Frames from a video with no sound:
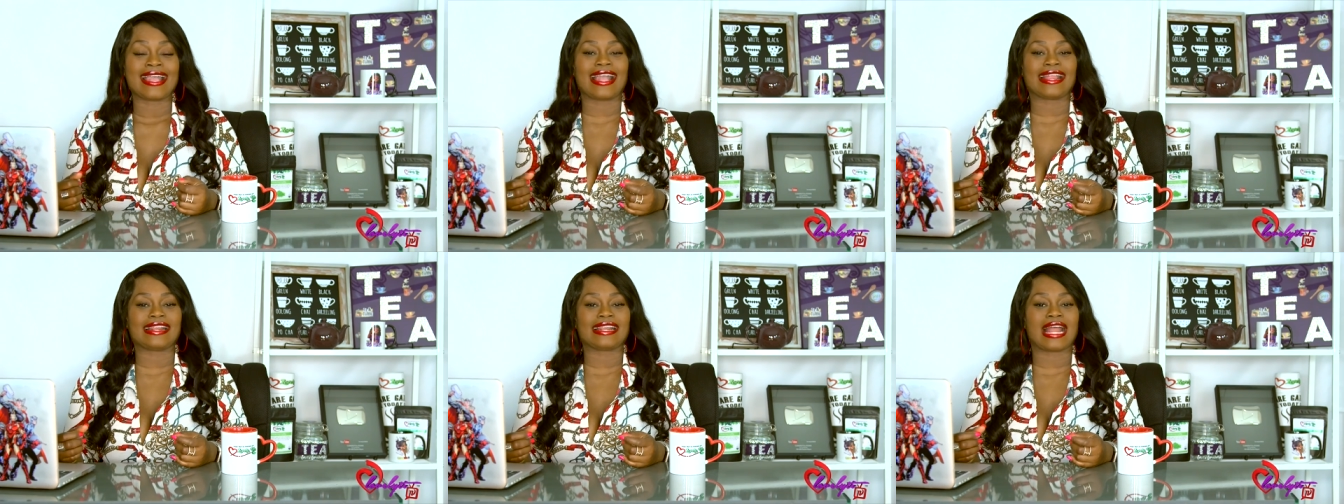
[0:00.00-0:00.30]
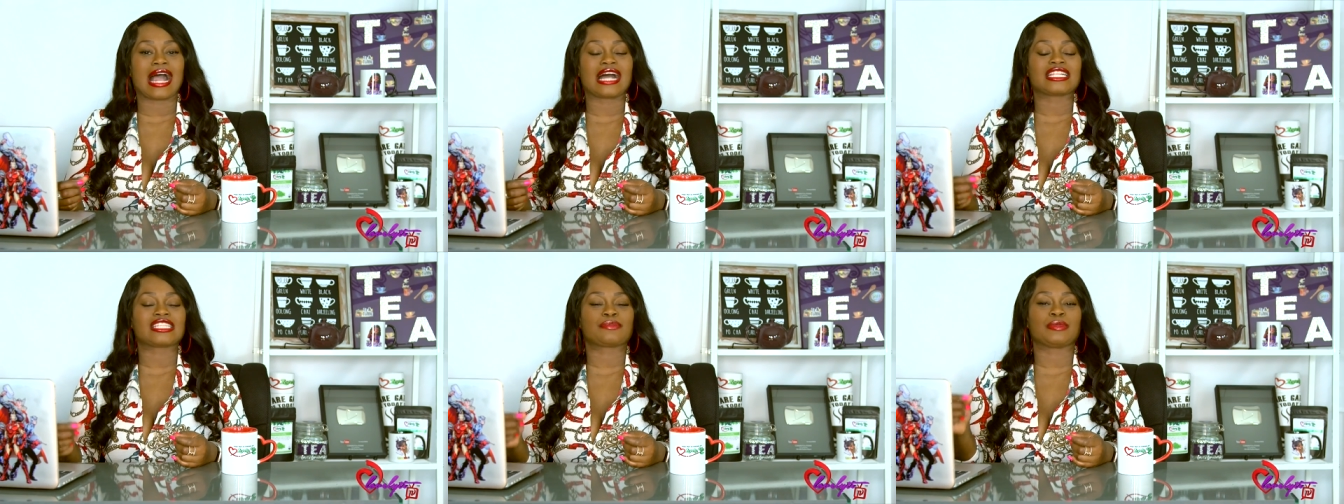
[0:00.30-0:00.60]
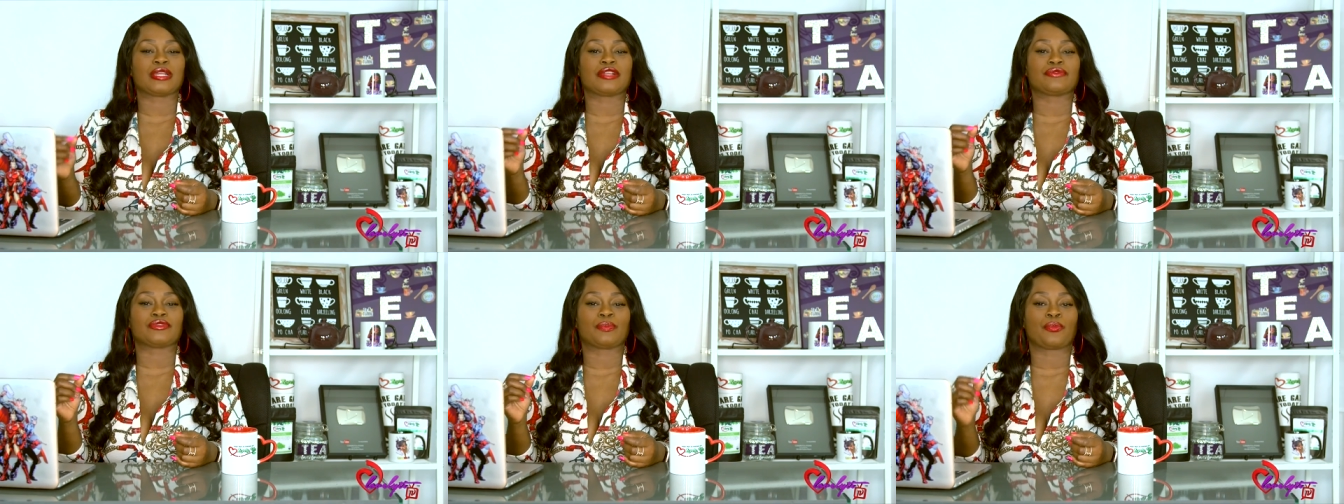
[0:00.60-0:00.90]
And now it's
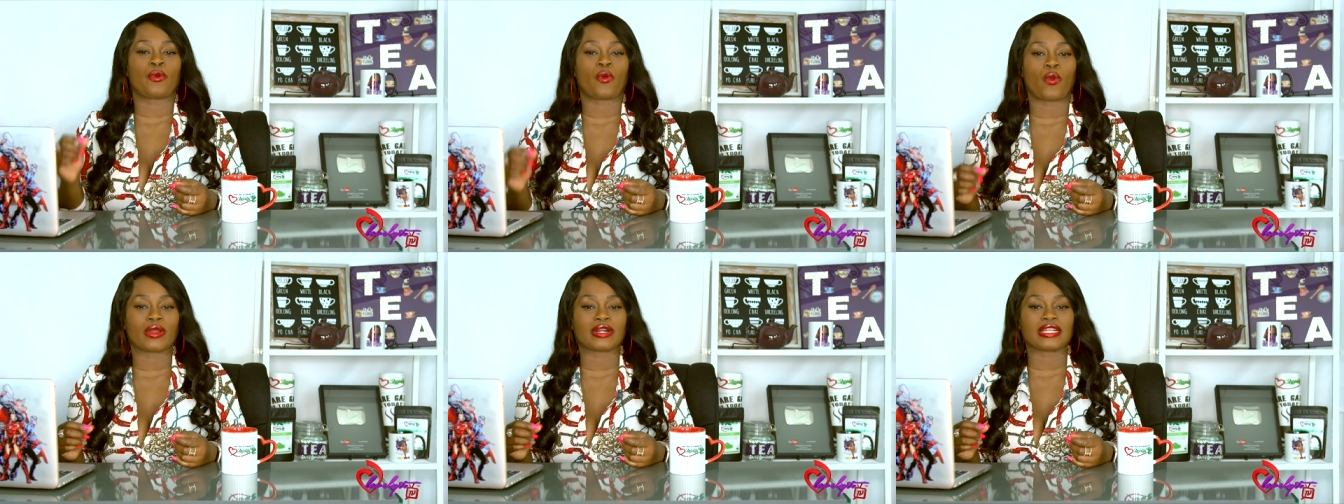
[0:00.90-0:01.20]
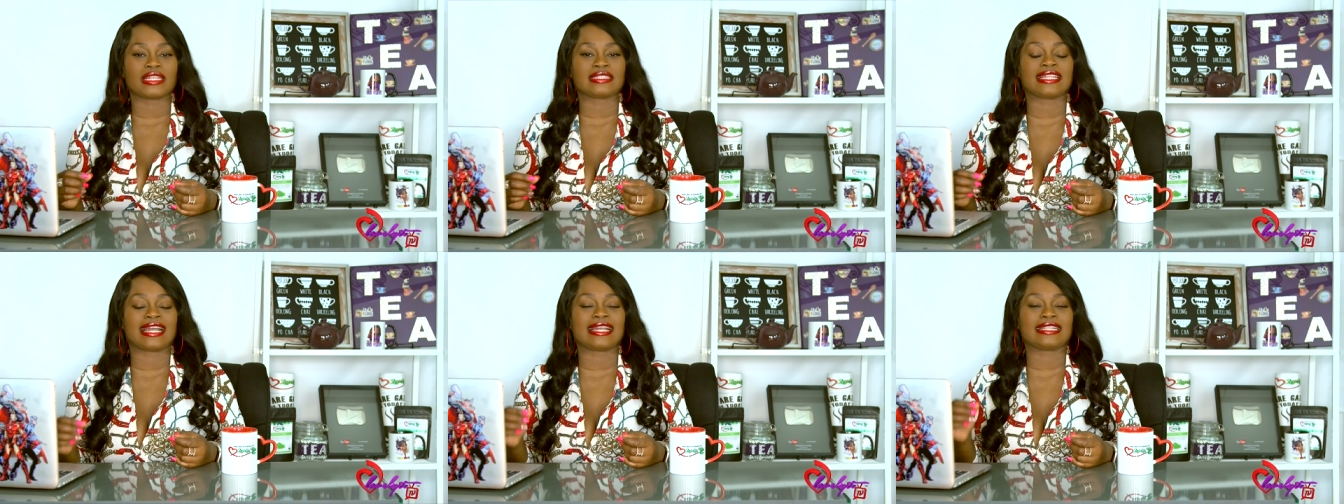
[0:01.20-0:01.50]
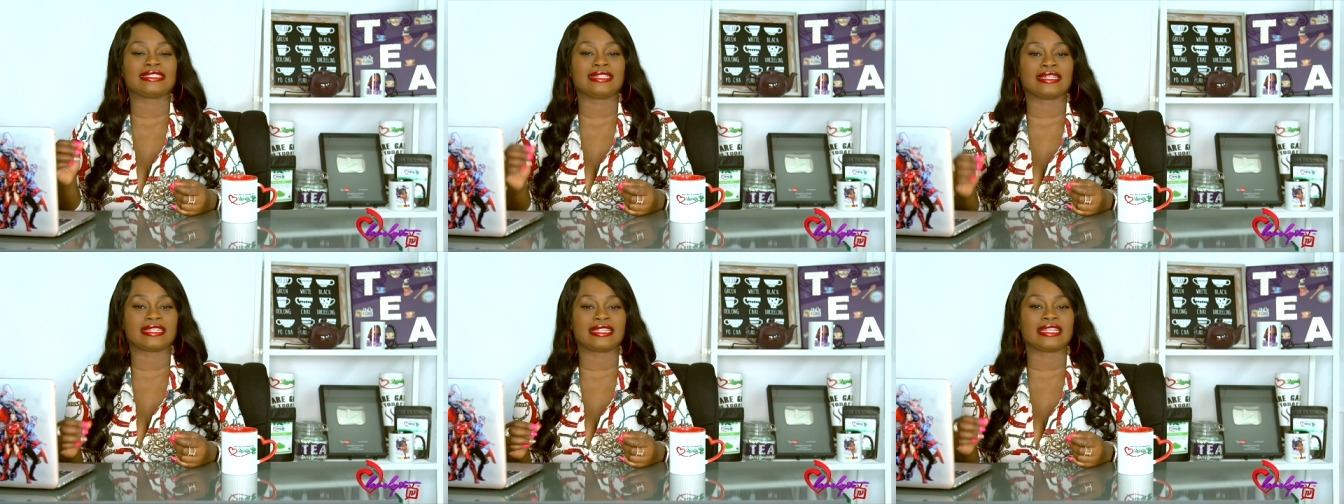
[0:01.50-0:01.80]
being reported
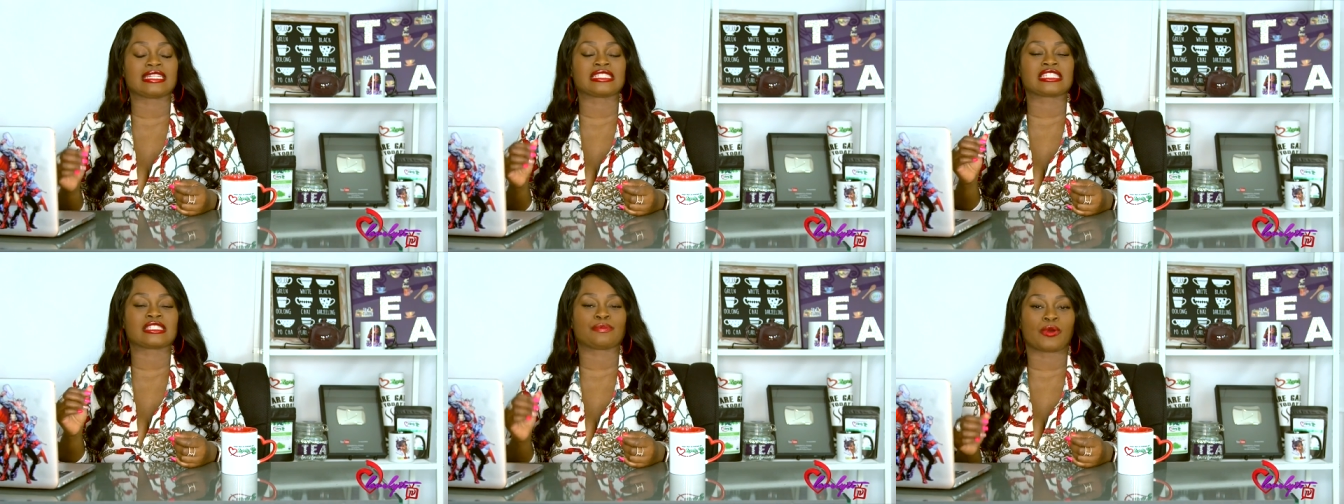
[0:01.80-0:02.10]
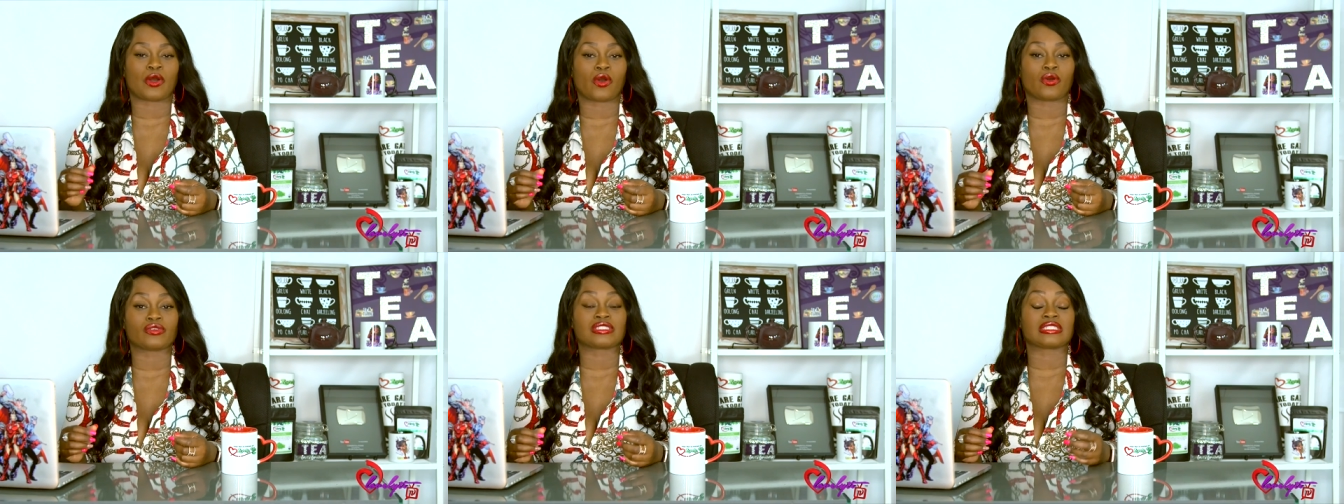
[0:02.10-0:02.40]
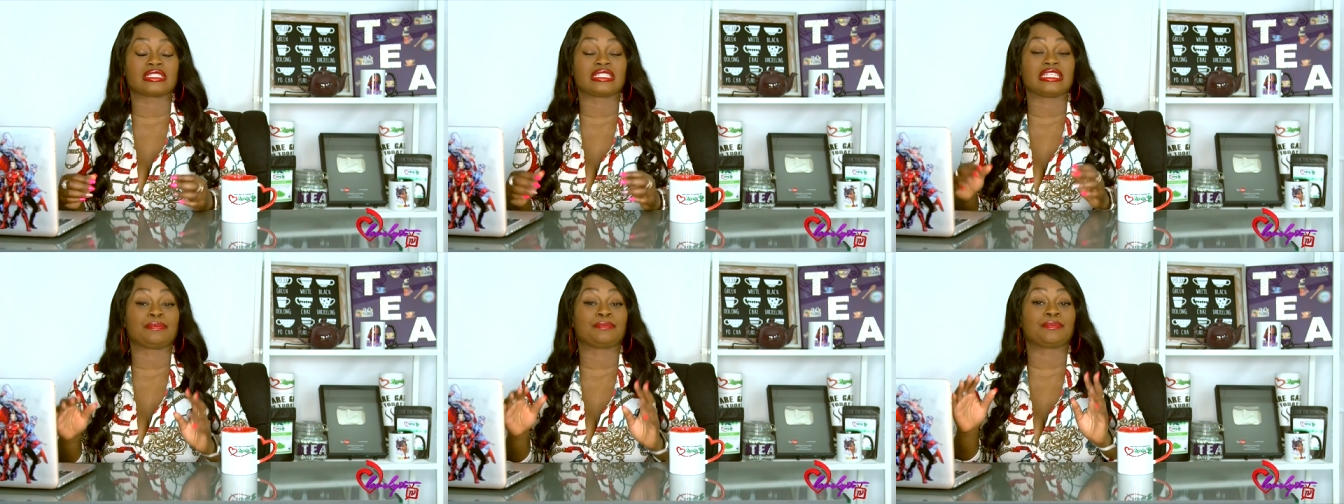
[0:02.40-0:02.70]
that Diddy is
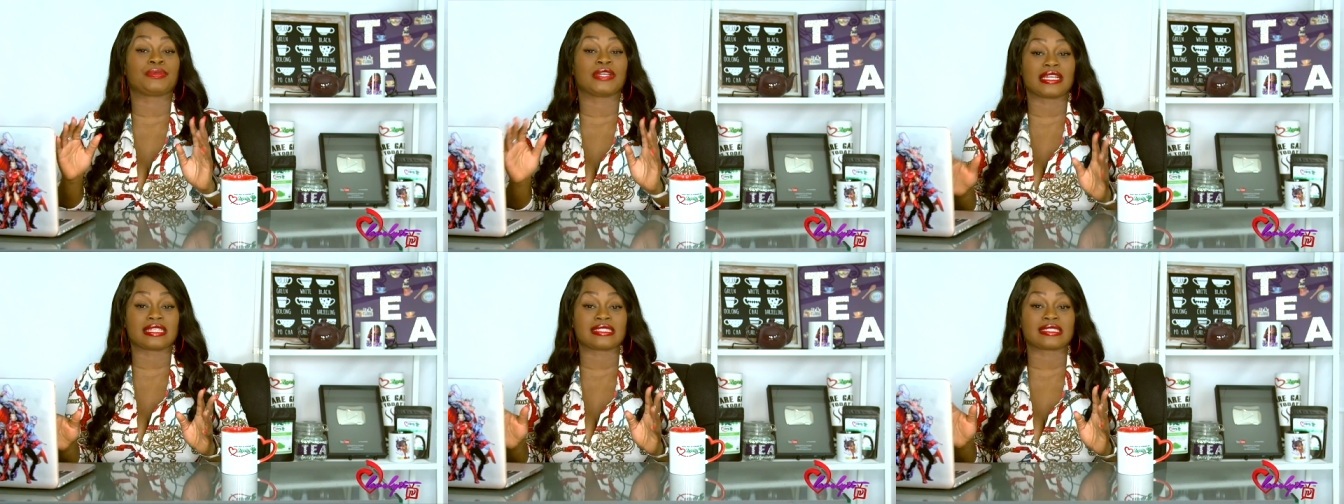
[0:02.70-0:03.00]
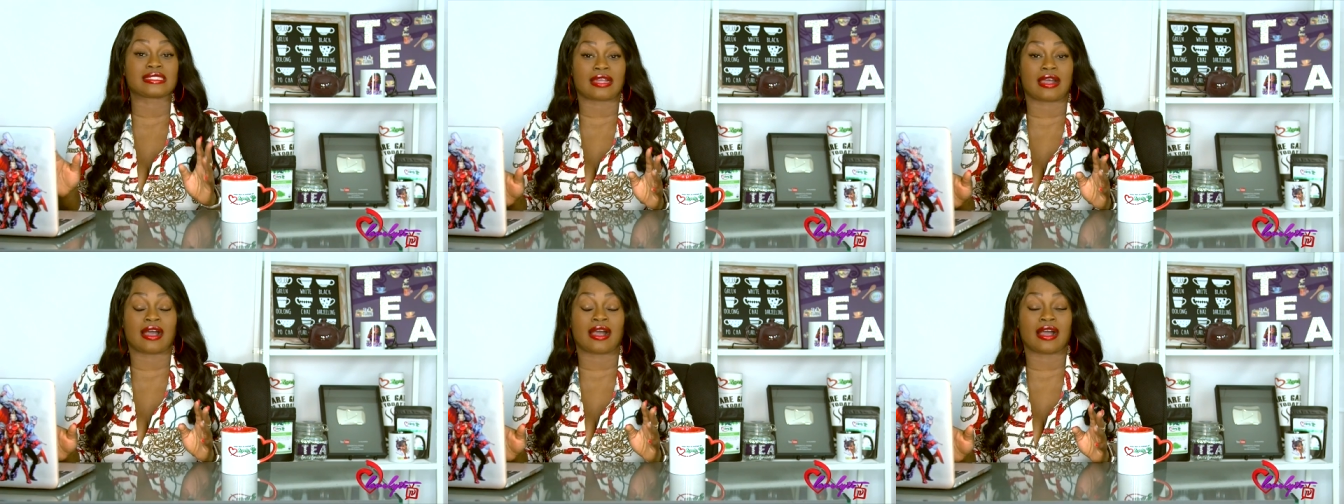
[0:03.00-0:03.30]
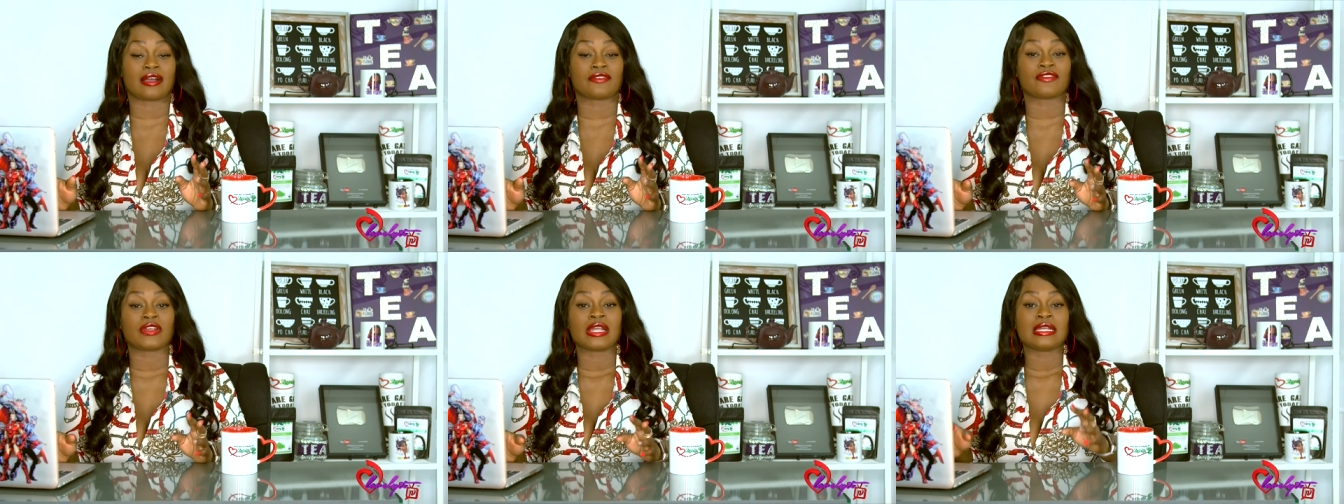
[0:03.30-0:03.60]
supposedly pissed
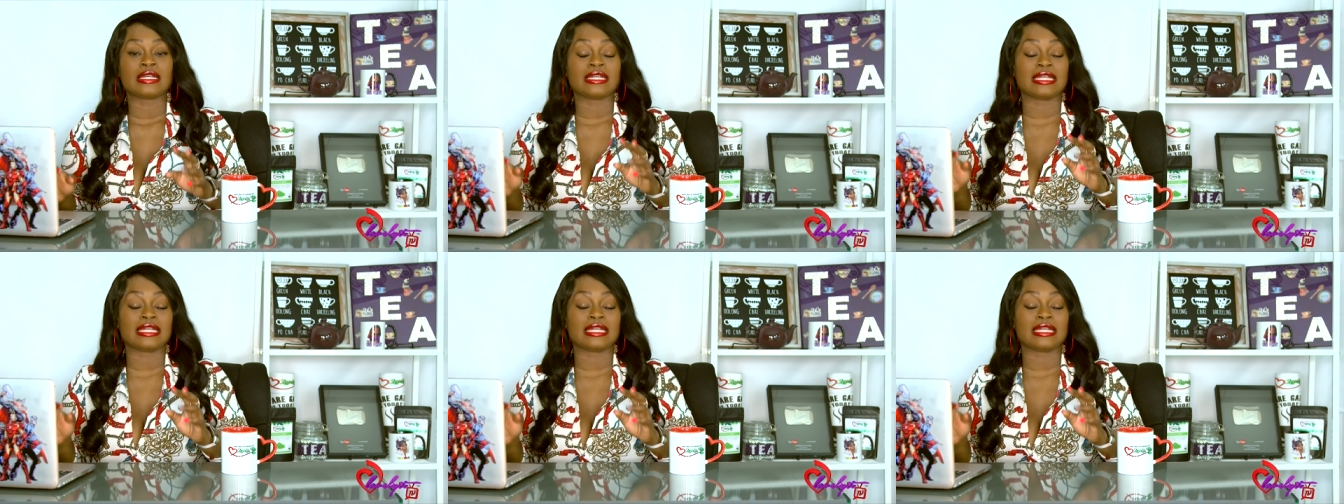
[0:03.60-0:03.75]
off.